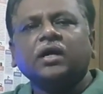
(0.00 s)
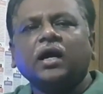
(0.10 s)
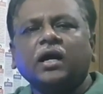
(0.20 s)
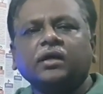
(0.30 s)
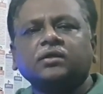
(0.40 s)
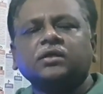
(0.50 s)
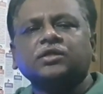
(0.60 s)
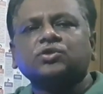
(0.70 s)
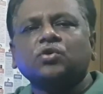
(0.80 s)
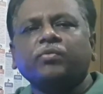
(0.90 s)
and
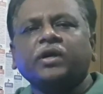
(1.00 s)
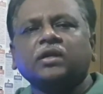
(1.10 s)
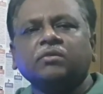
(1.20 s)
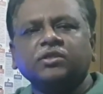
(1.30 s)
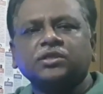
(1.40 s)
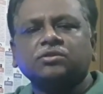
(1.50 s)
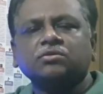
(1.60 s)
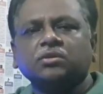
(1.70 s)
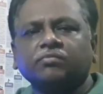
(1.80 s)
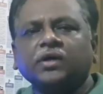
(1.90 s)
scope and
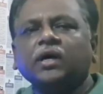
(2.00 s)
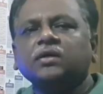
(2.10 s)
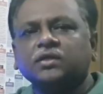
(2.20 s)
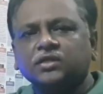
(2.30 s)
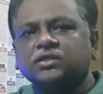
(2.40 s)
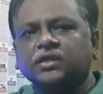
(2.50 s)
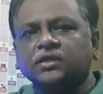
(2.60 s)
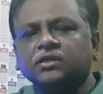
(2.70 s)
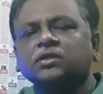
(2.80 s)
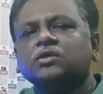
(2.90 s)
limitations of the
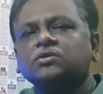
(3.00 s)
study.